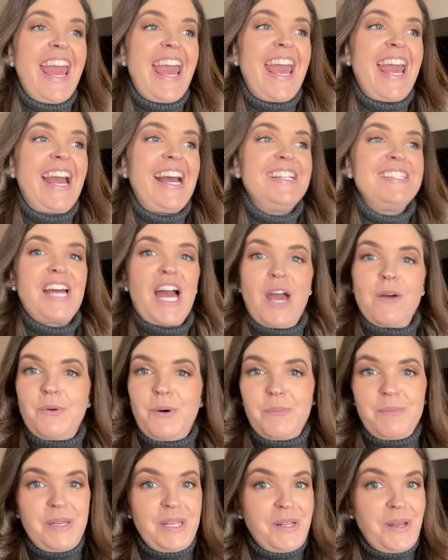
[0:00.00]
and I
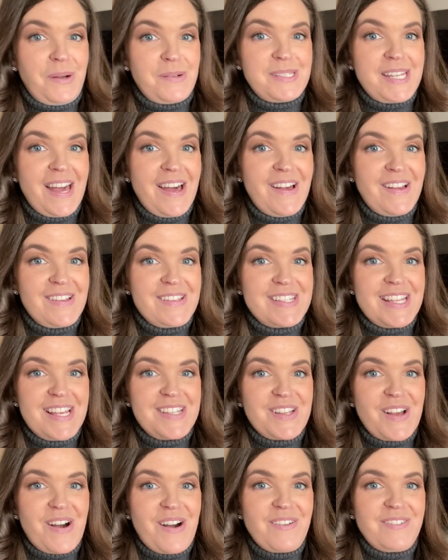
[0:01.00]
won't be in hotels
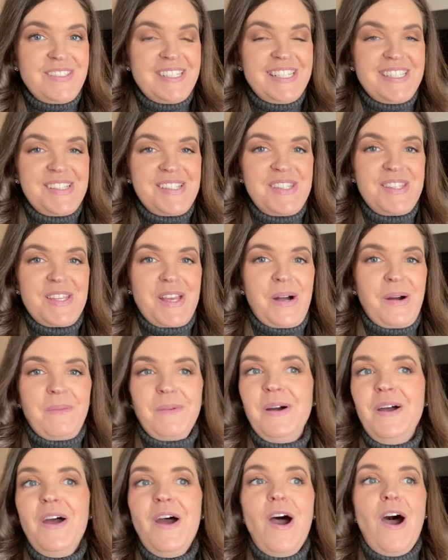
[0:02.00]
as often, so